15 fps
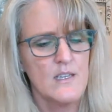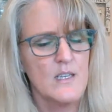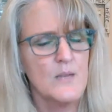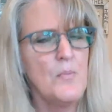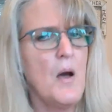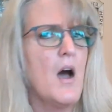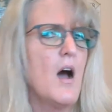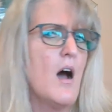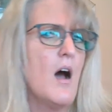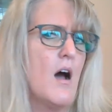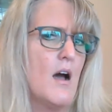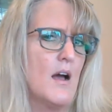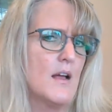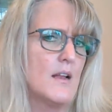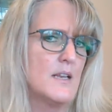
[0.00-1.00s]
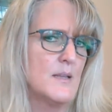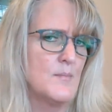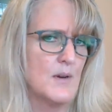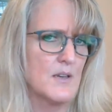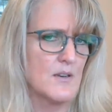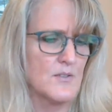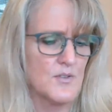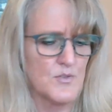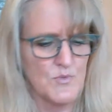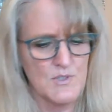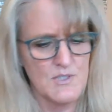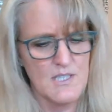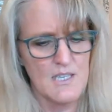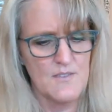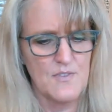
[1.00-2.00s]
Come on, he muttered
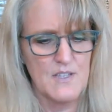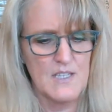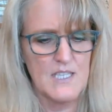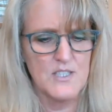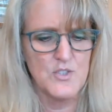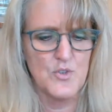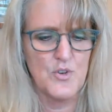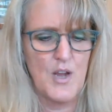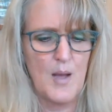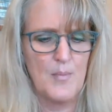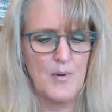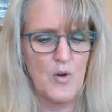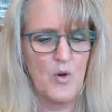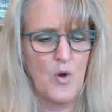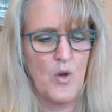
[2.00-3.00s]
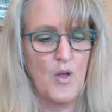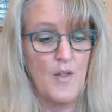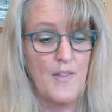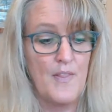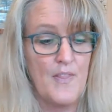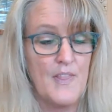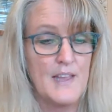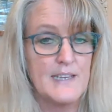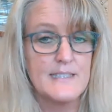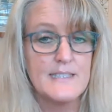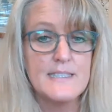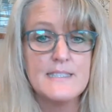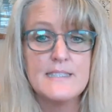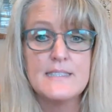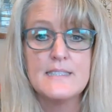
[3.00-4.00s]
resentfully to Crabbe and Goyle, and they
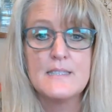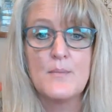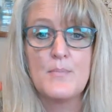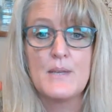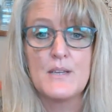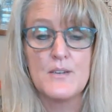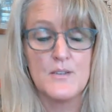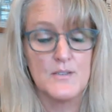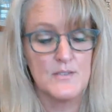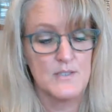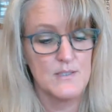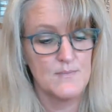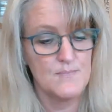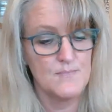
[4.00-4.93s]
disappeared.